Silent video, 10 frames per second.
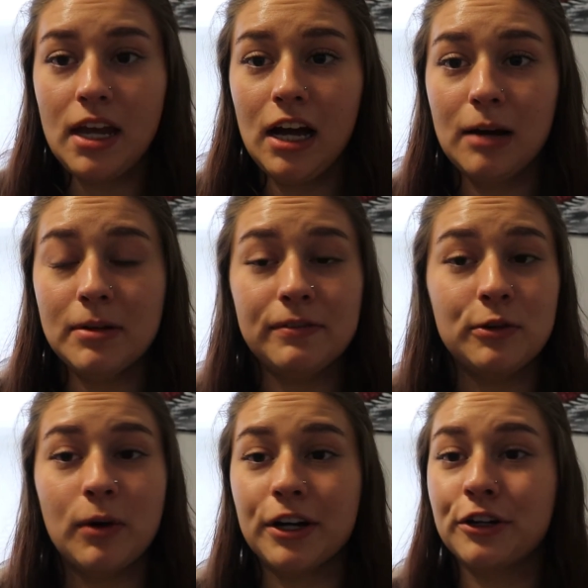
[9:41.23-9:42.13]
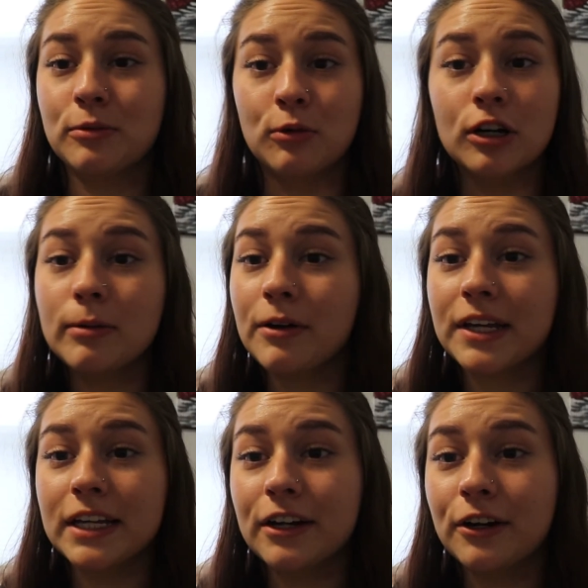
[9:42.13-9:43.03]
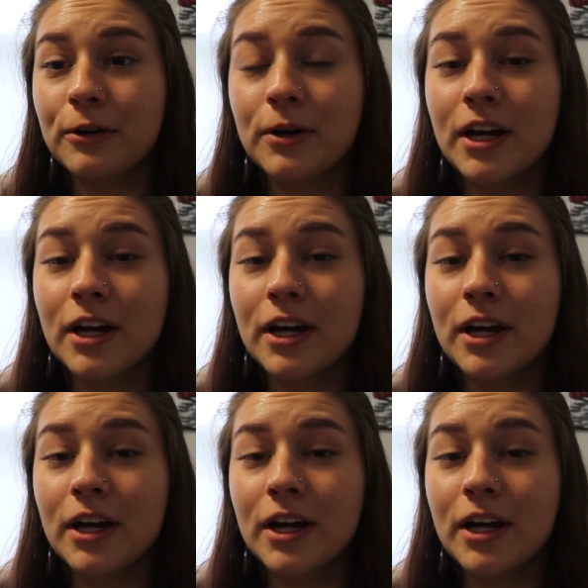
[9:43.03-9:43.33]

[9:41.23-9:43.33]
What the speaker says: If you want to know more about keto,